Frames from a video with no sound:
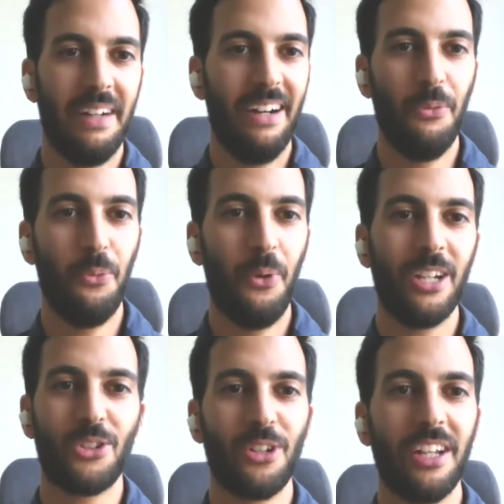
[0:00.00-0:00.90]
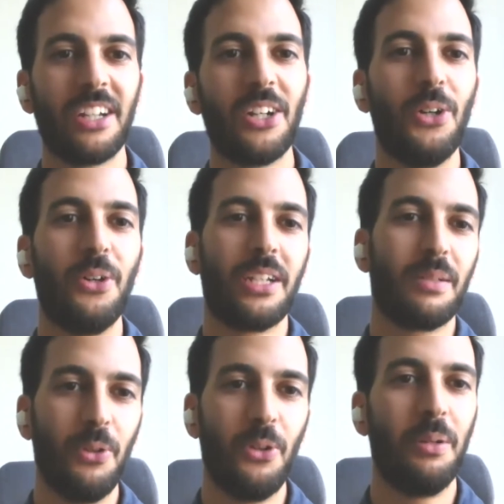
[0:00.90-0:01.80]
Why should I go
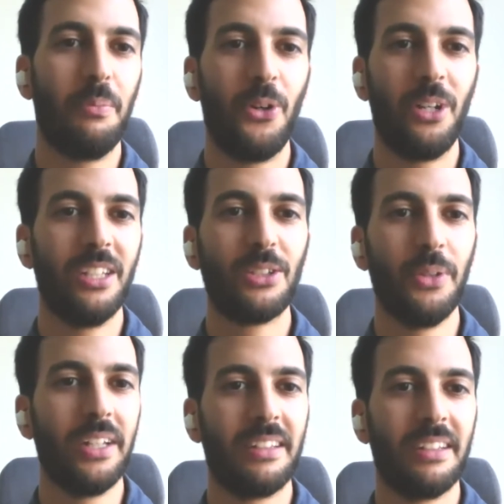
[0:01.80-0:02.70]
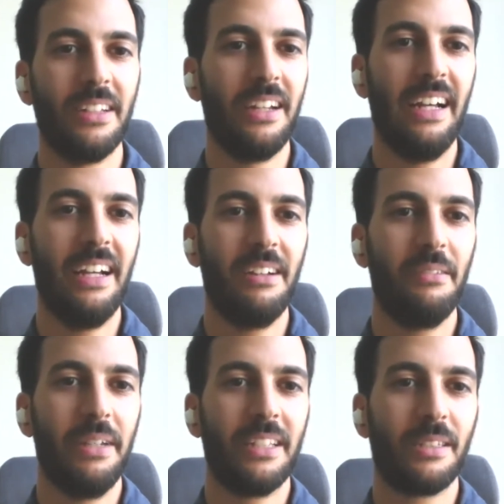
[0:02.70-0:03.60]
explore more into it?
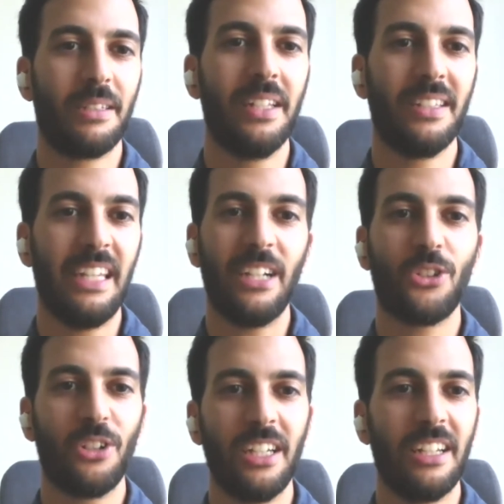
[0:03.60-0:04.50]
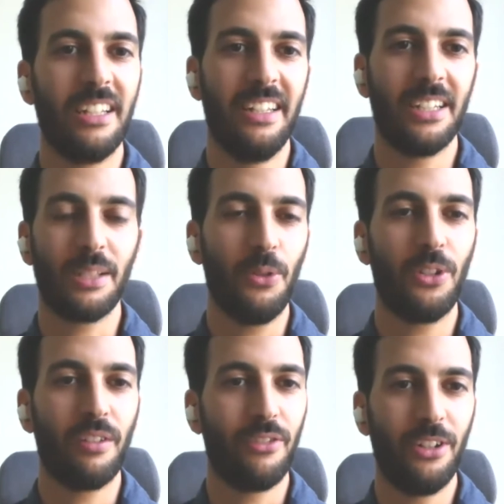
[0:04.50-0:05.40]
It's been saturated and
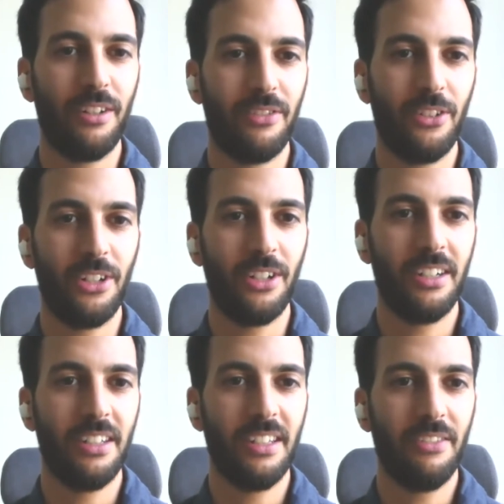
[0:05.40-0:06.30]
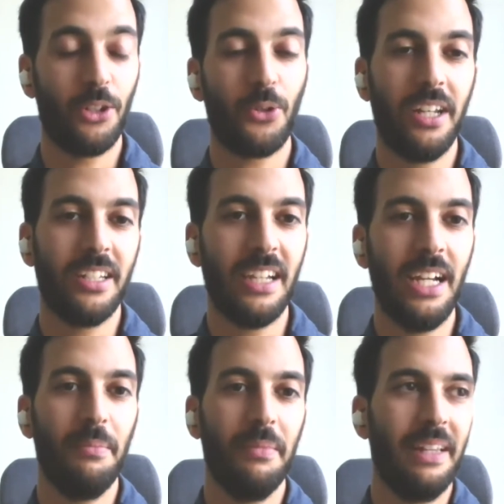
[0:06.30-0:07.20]
explored for quite a
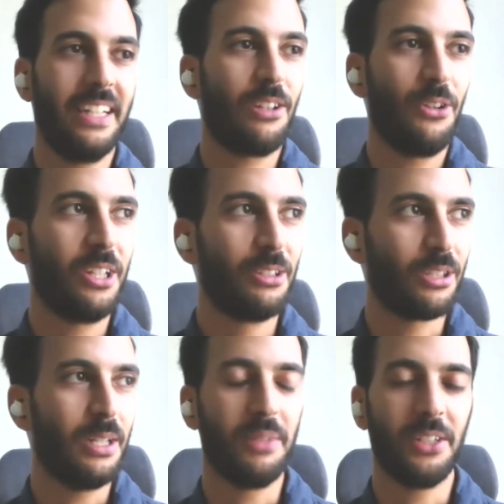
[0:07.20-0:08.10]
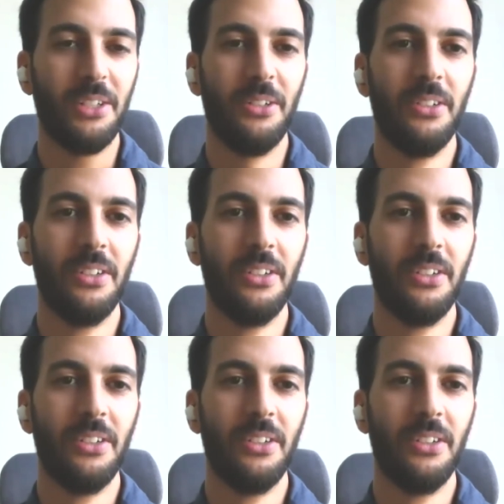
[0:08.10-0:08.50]
time. Let's look into something new.